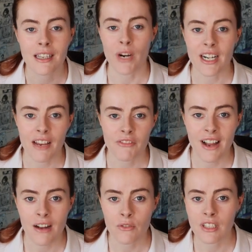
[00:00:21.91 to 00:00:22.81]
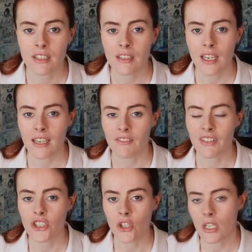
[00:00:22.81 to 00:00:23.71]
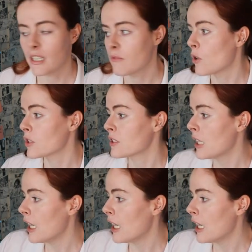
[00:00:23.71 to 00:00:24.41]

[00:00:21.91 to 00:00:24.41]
Where I found it eventually was